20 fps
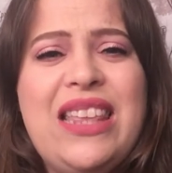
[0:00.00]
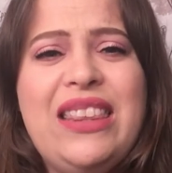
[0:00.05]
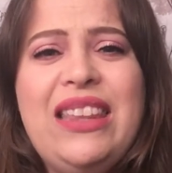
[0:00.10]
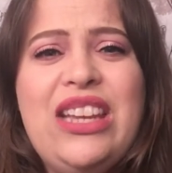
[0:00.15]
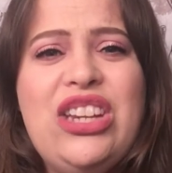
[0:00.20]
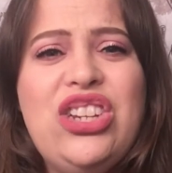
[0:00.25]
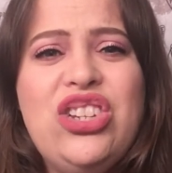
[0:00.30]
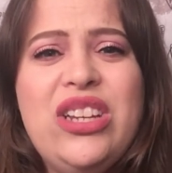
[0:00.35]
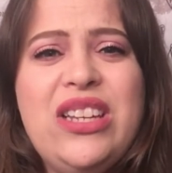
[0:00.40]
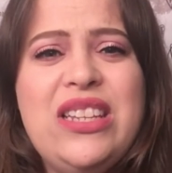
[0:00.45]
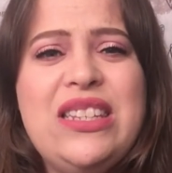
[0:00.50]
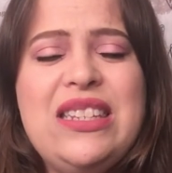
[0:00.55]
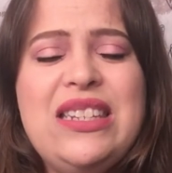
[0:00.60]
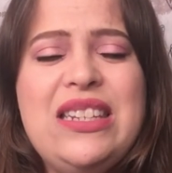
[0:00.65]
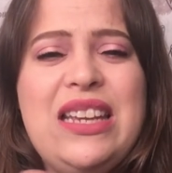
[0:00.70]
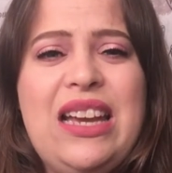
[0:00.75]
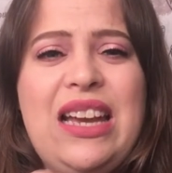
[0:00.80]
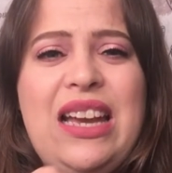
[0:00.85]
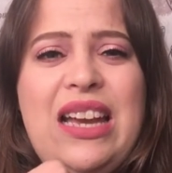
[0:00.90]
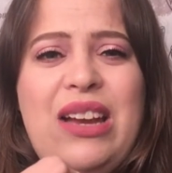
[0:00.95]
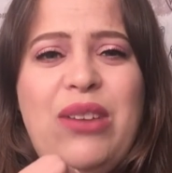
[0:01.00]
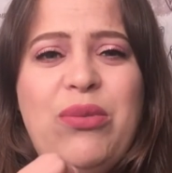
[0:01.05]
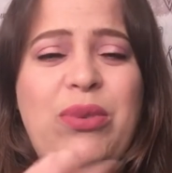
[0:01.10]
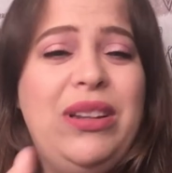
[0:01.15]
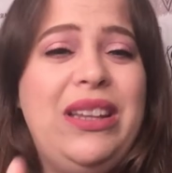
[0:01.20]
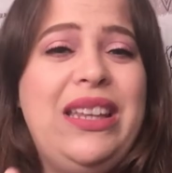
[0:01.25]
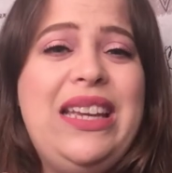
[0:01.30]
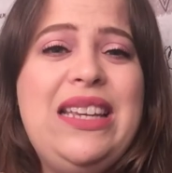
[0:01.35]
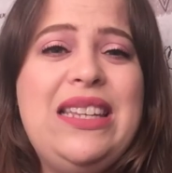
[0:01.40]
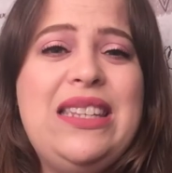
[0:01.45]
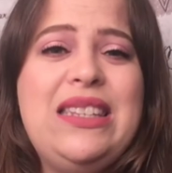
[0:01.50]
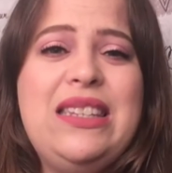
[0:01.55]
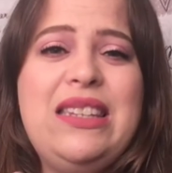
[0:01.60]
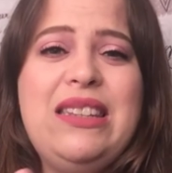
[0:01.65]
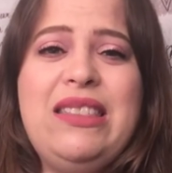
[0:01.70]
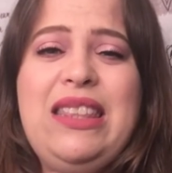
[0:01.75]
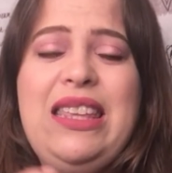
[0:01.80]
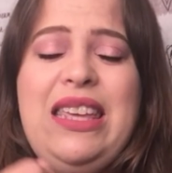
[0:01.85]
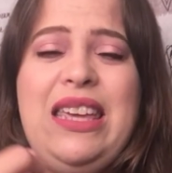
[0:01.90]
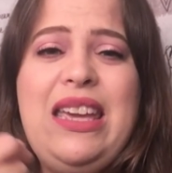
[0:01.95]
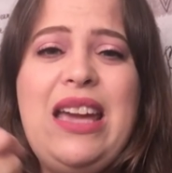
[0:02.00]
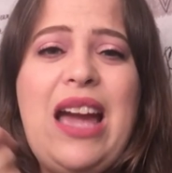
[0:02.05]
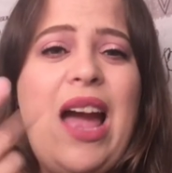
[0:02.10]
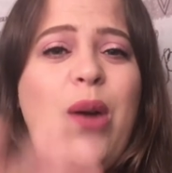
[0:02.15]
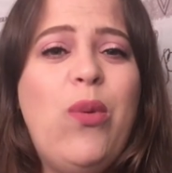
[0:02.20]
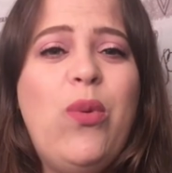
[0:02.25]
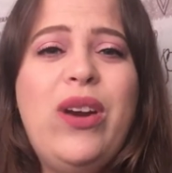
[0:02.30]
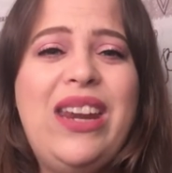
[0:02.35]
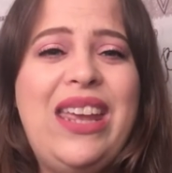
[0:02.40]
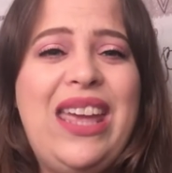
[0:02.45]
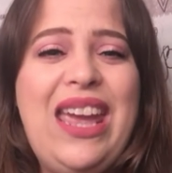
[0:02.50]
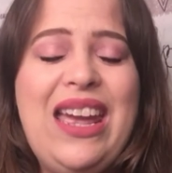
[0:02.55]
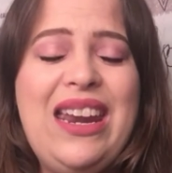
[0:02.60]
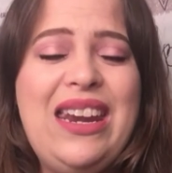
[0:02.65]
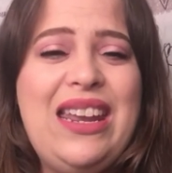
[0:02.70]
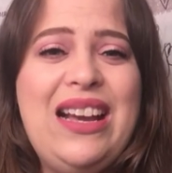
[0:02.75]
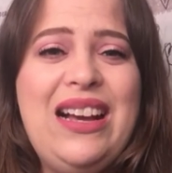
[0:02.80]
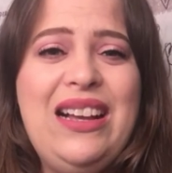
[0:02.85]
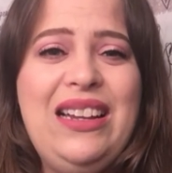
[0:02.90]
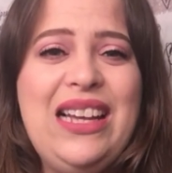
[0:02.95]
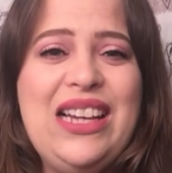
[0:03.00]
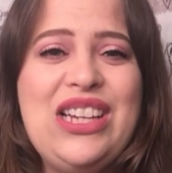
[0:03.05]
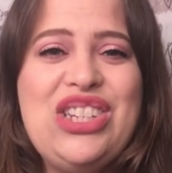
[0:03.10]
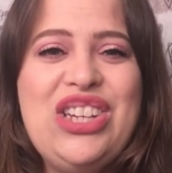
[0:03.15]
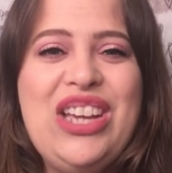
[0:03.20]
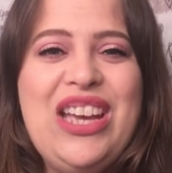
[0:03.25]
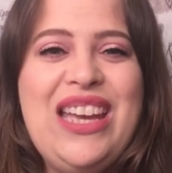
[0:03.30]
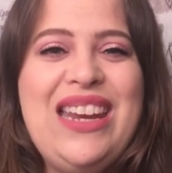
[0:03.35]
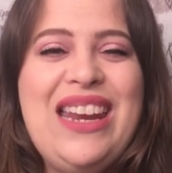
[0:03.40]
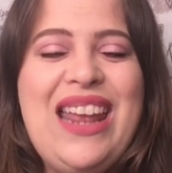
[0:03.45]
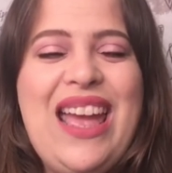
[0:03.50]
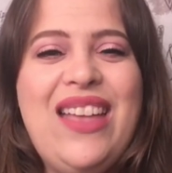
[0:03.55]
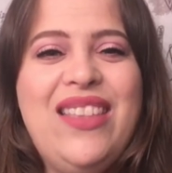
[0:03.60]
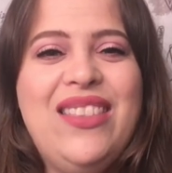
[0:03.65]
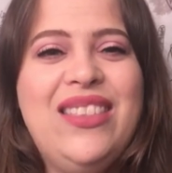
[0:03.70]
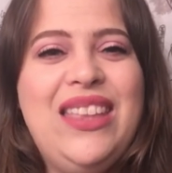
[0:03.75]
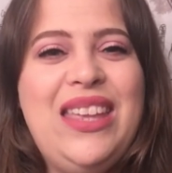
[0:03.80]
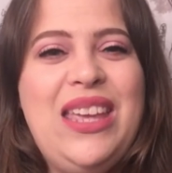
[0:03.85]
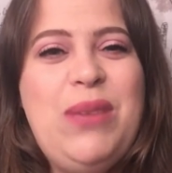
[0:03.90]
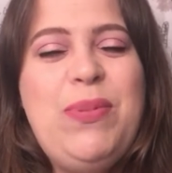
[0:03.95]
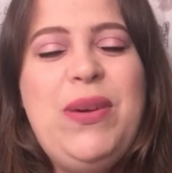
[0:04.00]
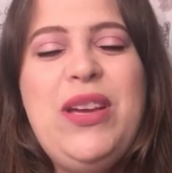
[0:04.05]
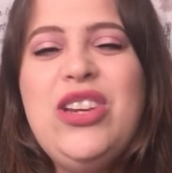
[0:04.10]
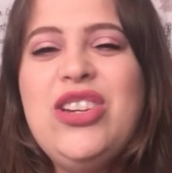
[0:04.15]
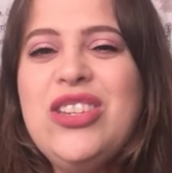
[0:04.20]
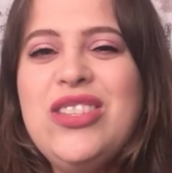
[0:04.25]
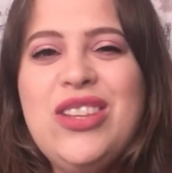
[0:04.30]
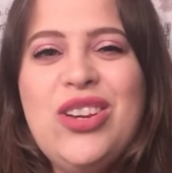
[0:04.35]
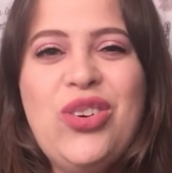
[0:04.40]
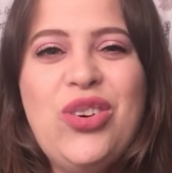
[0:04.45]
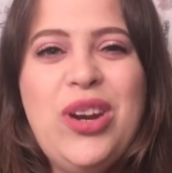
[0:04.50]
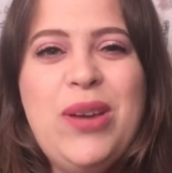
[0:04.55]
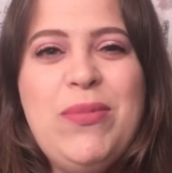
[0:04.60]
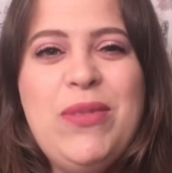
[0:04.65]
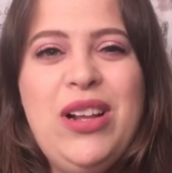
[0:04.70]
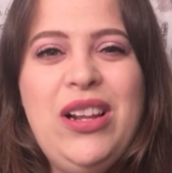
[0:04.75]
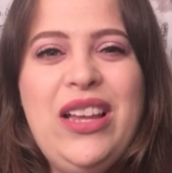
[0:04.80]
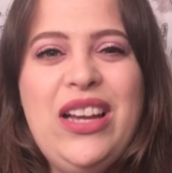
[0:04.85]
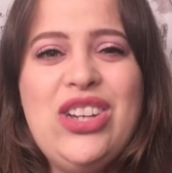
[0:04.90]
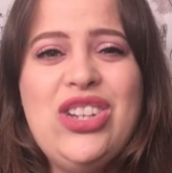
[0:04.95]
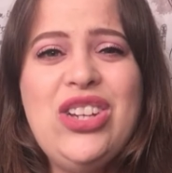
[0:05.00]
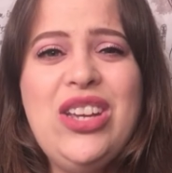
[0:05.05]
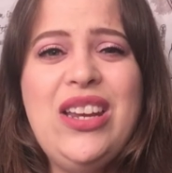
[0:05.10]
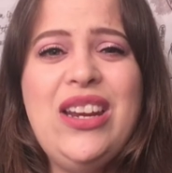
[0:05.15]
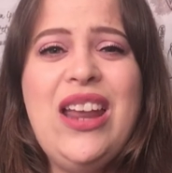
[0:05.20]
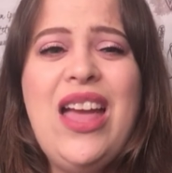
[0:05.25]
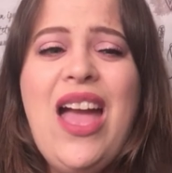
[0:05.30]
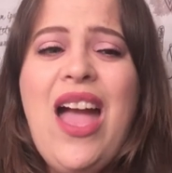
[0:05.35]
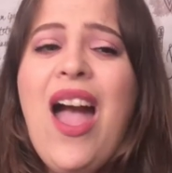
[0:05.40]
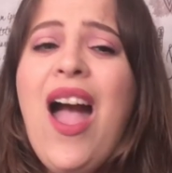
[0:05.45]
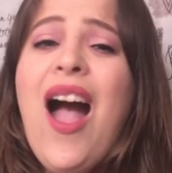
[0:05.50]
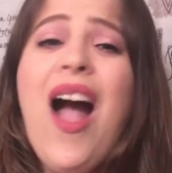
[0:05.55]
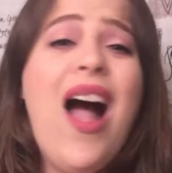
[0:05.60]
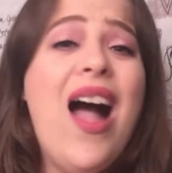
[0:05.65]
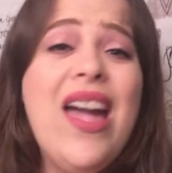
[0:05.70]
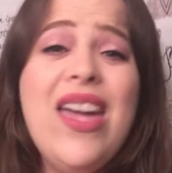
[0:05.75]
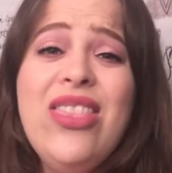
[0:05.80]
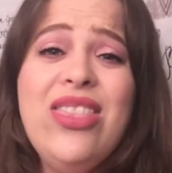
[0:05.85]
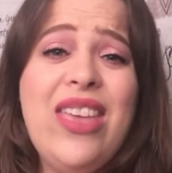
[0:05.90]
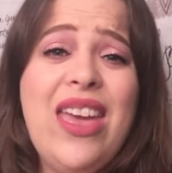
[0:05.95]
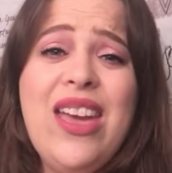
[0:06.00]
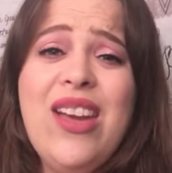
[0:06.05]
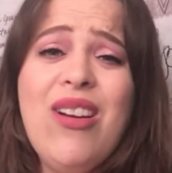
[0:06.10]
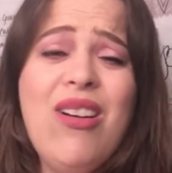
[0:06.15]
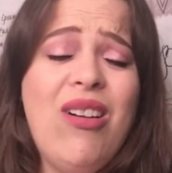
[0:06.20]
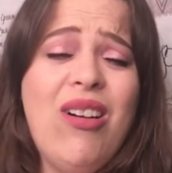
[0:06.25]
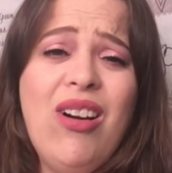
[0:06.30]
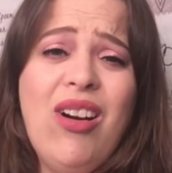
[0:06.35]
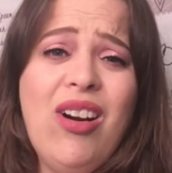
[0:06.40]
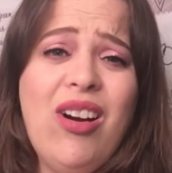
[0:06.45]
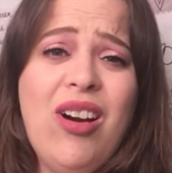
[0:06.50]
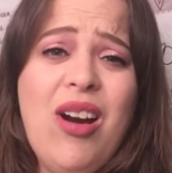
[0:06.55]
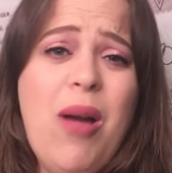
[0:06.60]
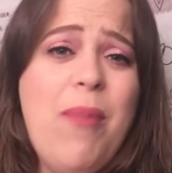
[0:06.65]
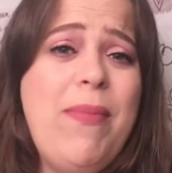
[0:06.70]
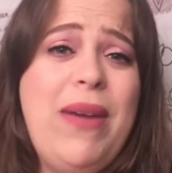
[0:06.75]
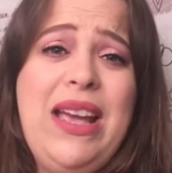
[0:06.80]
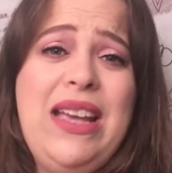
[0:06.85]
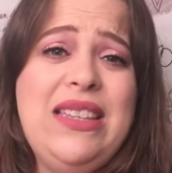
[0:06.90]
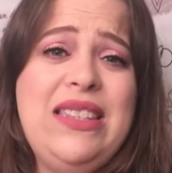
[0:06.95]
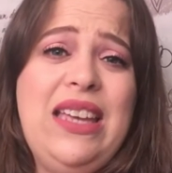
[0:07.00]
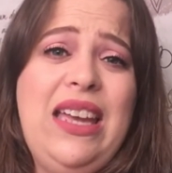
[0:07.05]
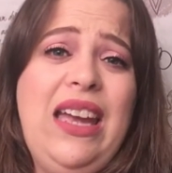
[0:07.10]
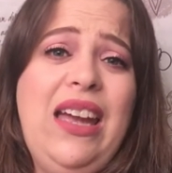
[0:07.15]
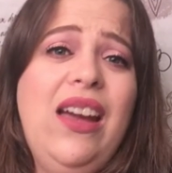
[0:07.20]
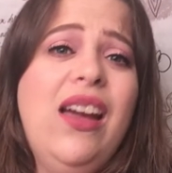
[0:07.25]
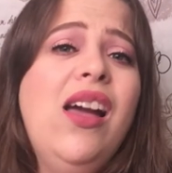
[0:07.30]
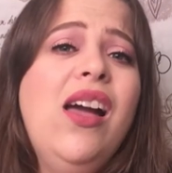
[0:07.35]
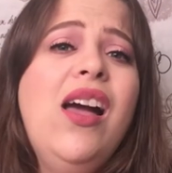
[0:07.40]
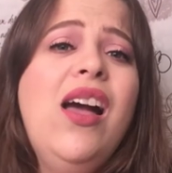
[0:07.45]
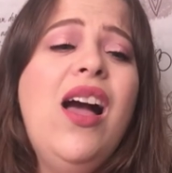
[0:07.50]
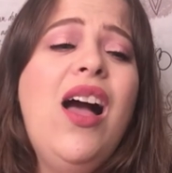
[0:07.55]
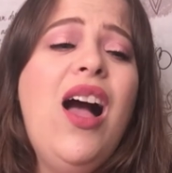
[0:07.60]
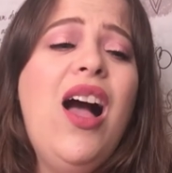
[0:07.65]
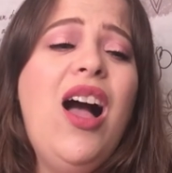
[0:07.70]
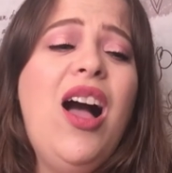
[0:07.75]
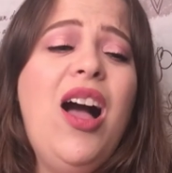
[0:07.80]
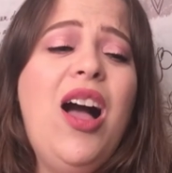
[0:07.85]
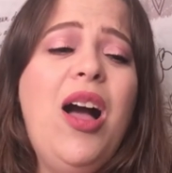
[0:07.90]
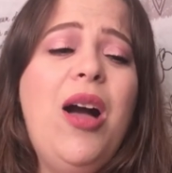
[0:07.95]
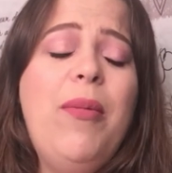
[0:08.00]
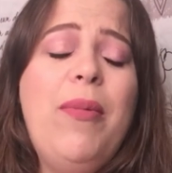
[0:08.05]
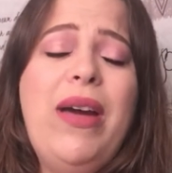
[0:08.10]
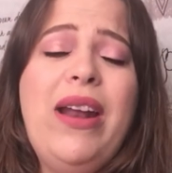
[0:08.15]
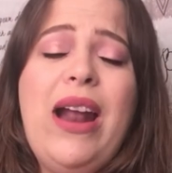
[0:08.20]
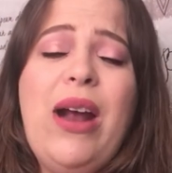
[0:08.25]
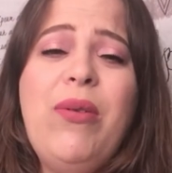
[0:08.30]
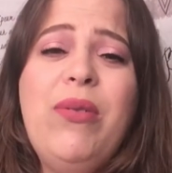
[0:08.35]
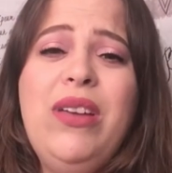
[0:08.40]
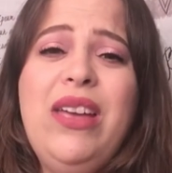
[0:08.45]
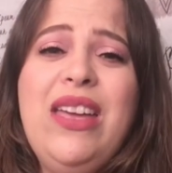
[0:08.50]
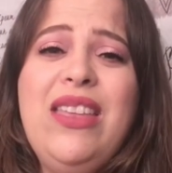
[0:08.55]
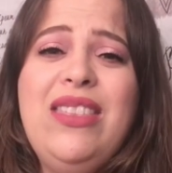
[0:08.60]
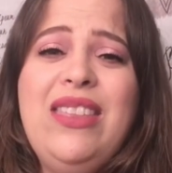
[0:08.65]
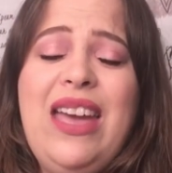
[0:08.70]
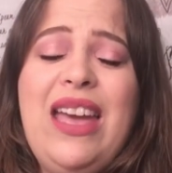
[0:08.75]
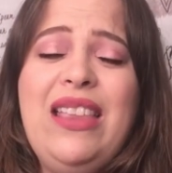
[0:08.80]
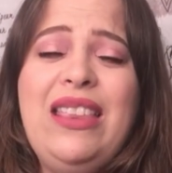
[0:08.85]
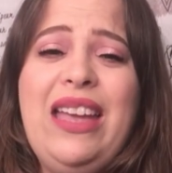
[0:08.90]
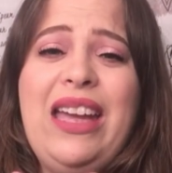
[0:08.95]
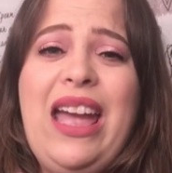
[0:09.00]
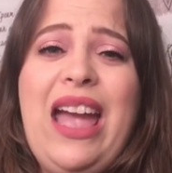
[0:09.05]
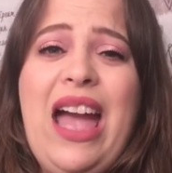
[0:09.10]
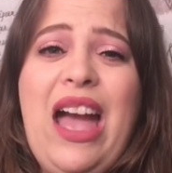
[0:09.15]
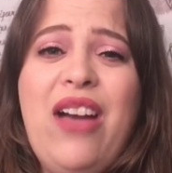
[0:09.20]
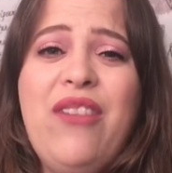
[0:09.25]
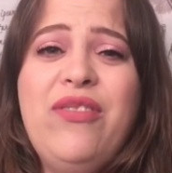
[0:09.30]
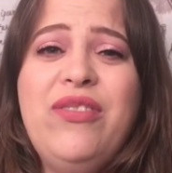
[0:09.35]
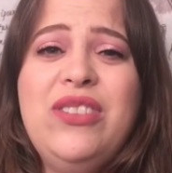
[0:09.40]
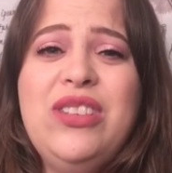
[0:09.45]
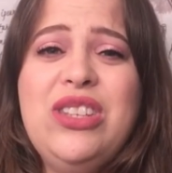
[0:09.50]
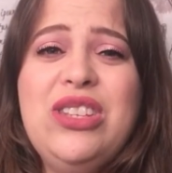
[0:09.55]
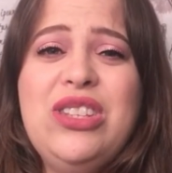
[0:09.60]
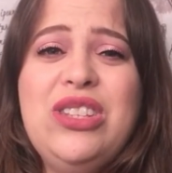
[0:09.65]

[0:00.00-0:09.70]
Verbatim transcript: that they just released the I Want Kandee collection and the Peaches and Cream collection I think are amazing um, and I really think they have